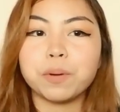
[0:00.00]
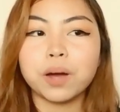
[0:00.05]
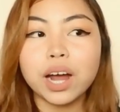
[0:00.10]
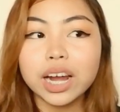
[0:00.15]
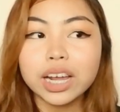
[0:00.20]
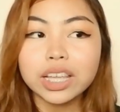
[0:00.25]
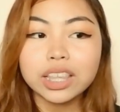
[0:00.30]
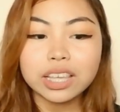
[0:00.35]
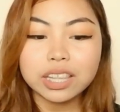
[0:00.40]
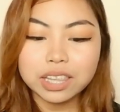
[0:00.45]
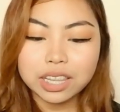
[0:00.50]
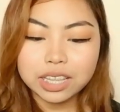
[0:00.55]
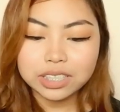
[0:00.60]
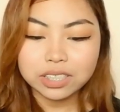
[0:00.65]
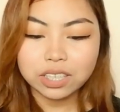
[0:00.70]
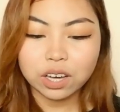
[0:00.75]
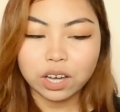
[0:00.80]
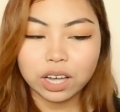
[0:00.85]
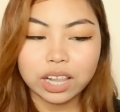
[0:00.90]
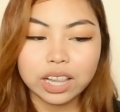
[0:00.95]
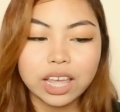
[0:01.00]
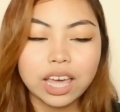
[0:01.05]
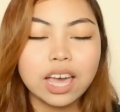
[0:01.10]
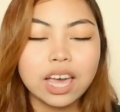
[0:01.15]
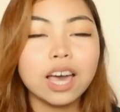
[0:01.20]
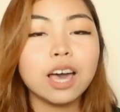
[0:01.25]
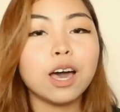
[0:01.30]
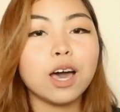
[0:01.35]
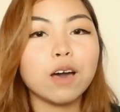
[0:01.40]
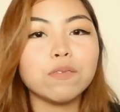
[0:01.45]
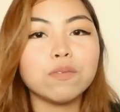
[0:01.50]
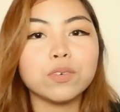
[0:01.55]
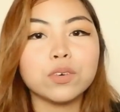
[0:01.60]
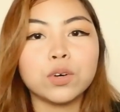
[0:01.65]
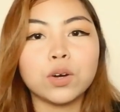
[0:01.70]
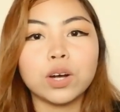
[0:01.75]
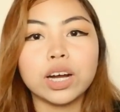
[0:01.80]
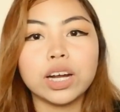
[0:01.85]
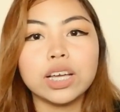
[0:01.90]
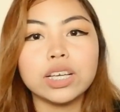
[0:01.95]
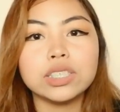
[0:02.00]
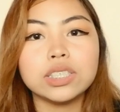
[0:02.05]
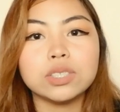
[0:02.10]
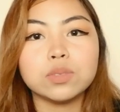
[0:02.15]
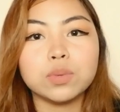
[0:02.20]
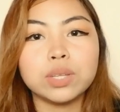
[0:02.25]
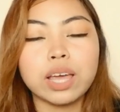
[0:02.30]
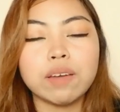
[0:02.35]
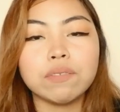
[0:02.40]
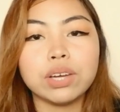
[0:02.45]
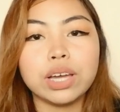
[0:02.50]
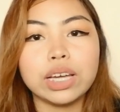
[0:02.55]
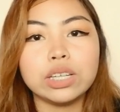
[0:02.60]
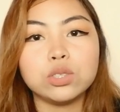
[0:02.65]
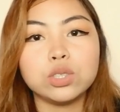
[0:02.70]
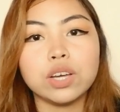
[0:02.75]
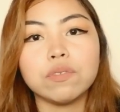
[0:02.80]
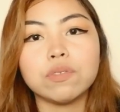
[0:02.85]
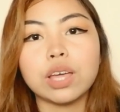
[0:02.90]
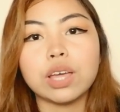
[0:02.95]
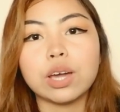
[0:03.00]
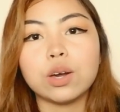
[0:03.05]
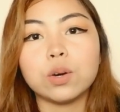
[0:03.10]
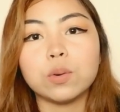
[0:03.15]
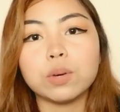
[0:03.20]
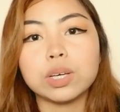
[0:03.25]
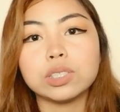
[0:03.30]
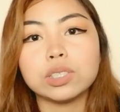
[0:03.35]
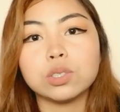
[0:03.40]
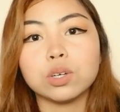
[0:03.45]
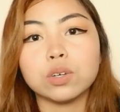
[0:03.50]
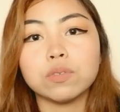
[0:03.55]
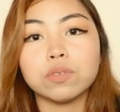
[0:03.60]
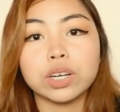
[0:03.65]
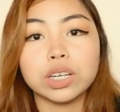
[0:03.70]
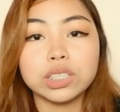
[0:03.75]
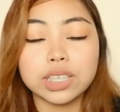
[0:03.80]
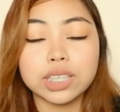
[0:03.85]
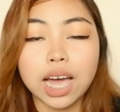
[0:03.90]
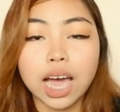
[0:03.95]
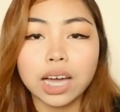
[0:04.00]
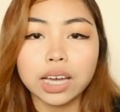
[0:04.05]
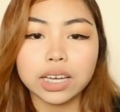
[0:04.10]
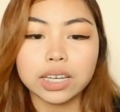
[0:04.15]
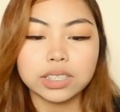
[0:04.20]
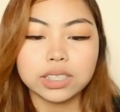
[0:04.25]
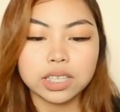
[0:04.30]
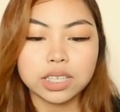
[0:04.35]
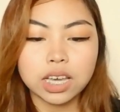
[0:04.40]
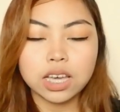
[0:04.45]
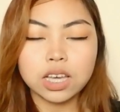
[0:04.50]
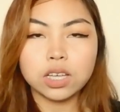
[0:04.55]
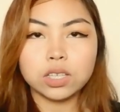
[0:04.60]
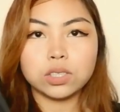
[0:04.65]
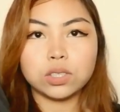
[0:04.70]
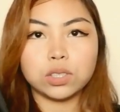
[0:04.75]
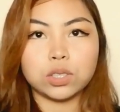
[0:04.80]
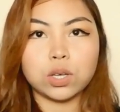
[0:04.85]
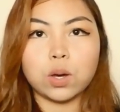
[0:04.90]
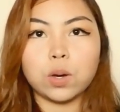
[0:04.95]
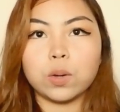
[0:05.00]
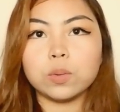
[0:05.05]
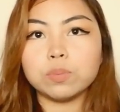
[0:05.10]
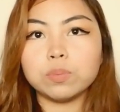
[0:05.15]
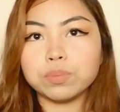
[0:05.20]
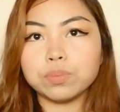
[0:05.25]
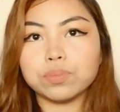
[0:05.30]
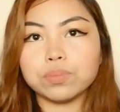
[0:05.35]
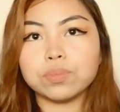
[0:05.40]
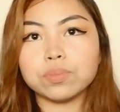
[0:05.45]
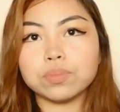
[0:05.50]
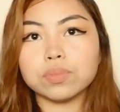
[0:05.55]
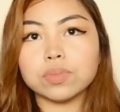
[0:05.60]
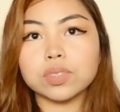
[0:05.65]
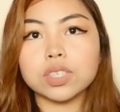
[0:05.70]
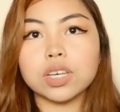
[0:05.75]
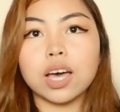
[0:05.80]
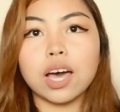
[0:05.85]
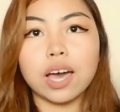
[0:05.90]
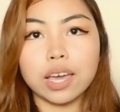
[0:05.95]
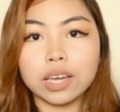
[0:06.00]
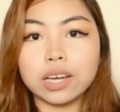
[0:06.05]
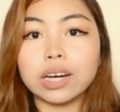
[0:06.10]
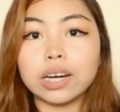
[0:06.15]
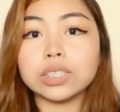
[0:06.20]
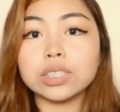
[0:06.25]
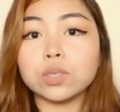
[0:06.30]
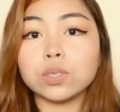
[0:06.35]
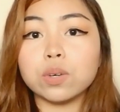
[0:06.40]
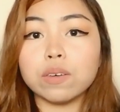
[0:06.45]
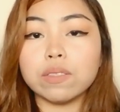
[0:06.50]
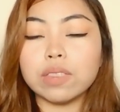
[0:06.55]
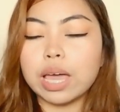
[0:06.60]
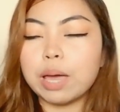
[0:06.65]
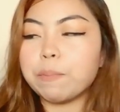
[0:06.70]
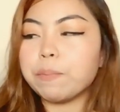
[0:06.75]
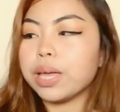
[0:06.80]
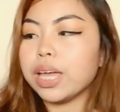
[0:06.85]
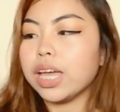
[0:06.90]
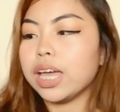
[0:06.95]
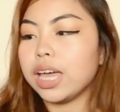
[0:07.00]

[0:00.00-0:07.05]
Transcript: part of this haul. Of course, whenever I thrift, I always look for jackets. So, I got two of them.